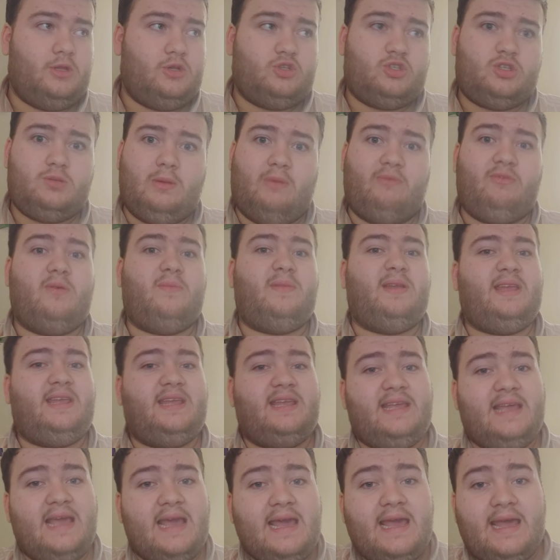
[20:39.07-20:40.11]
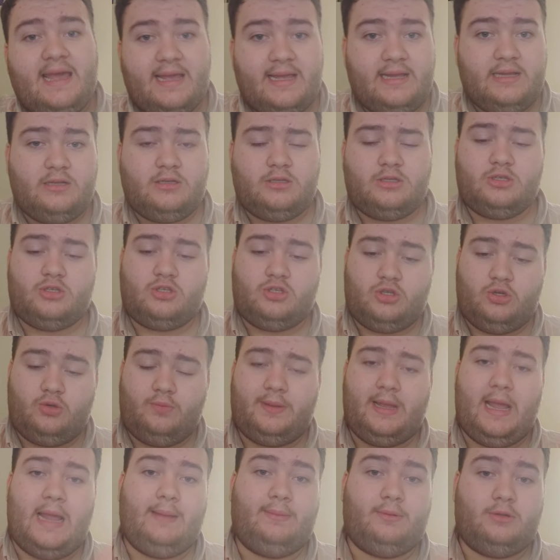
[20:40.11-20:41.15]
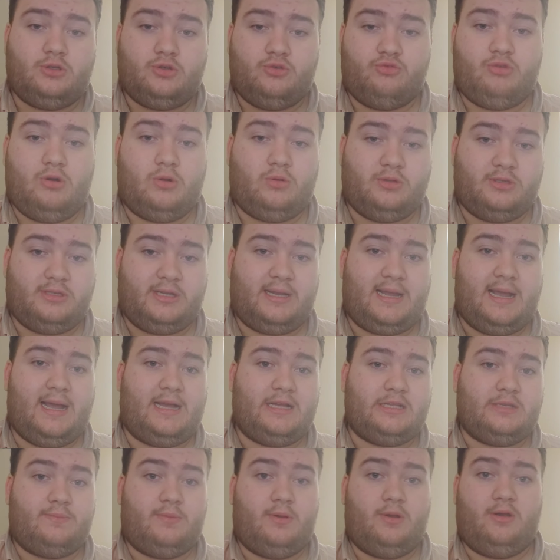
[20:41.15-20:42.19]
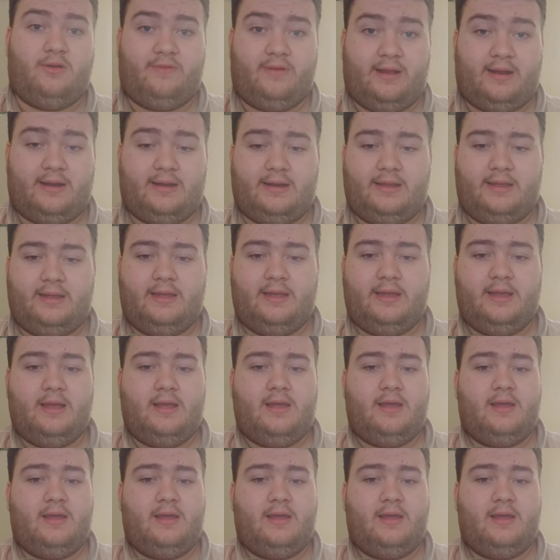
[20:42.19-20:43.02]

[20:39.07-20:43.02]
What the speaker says: some of them years to be able to roll cigars perfectly.